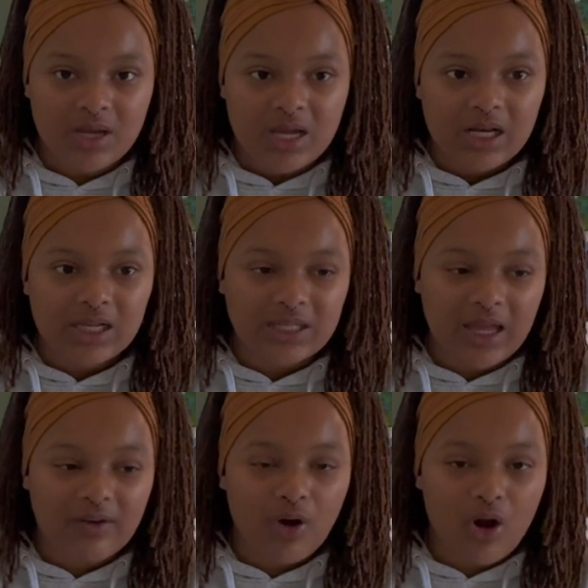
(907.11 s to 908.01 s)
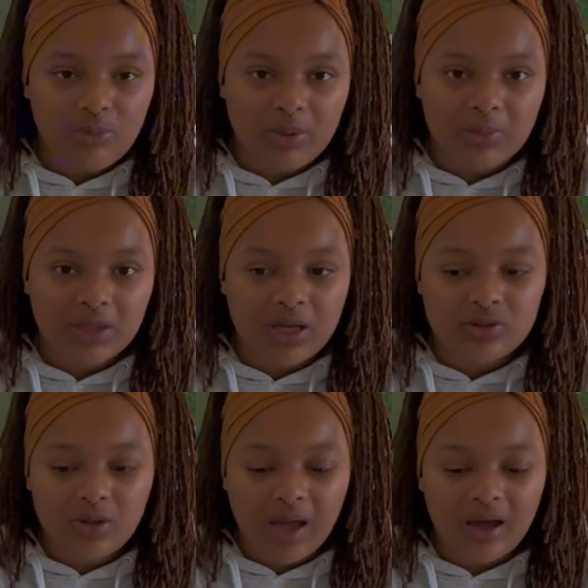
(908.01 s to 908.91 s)
Because they have carpet, but they also
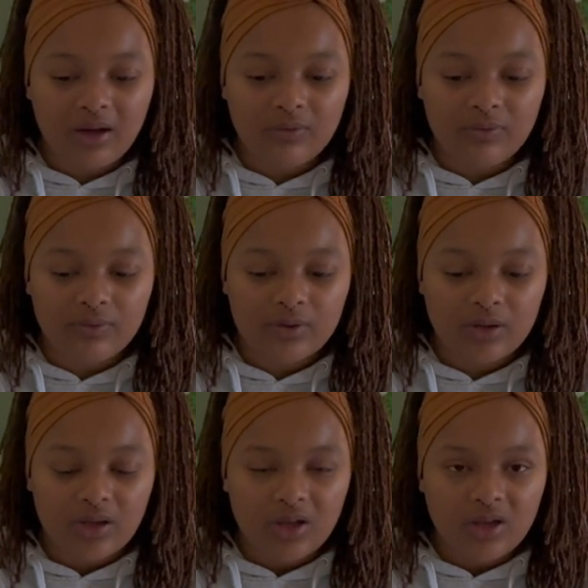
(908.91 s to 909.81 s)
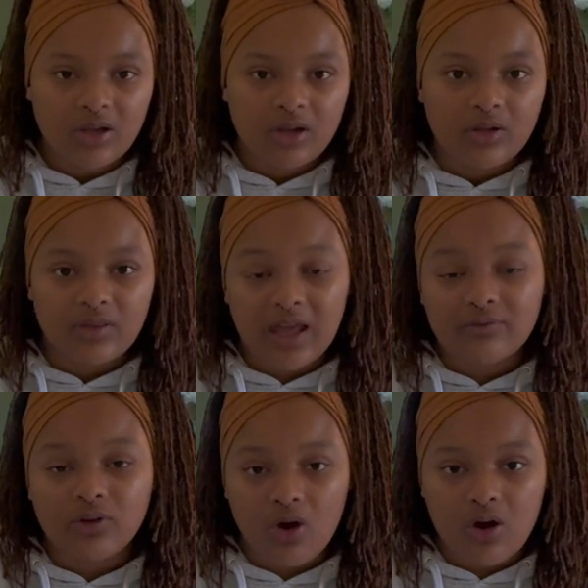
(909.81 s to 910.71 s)
have
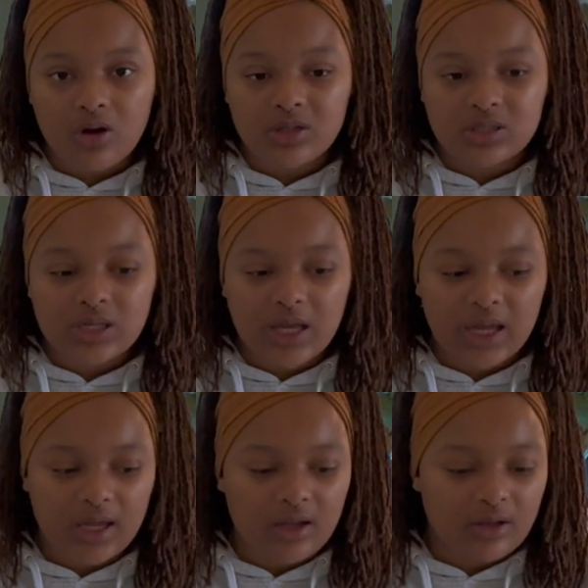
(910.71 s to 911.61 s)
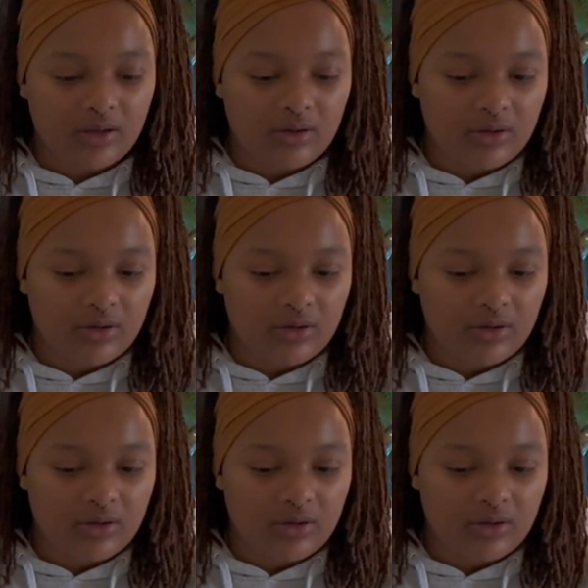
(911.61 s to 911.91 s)
dogs, and